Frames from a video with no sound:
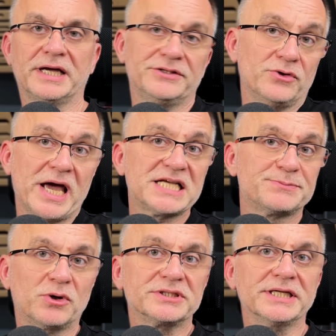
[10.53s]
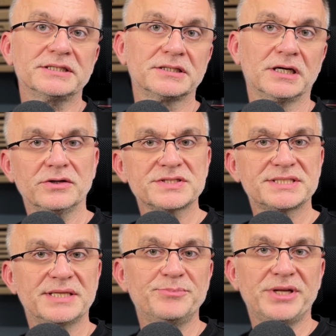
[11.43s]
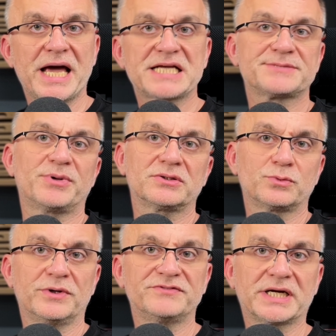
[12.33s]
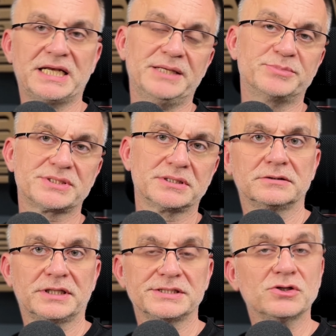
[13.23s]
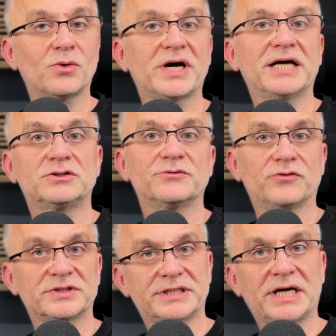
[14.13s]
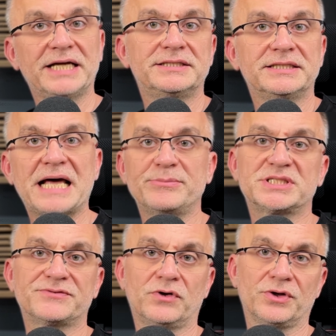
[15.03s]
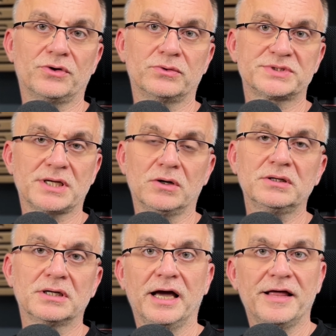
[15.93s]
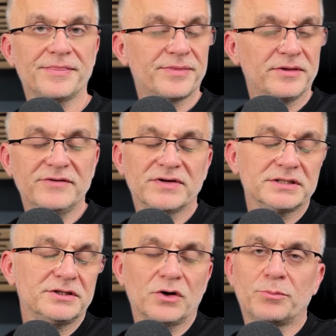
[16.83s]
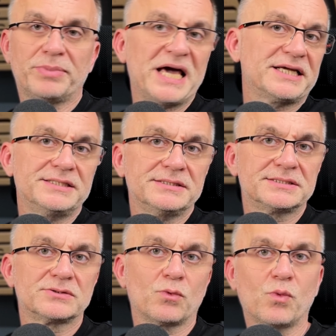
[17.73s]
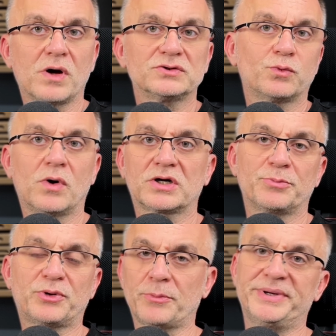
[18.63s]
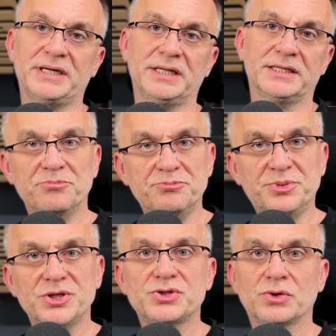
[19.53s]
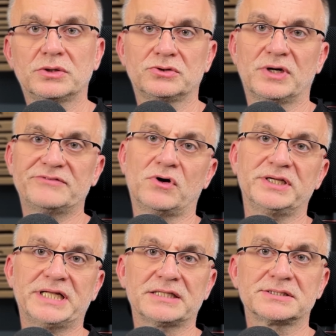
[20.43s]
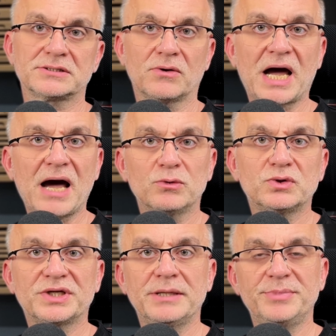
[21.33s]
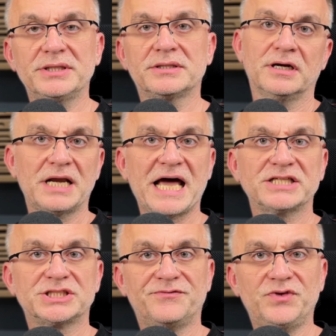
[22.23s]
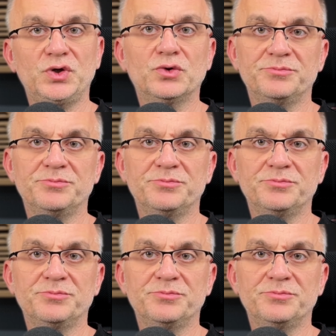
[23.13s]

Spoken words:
and you export it, you simply export with the clips. There is no headroom for the right dynamics for your song, and even your plugins won't work properly. Be sure to avoid that. So how to keep it? Launch VU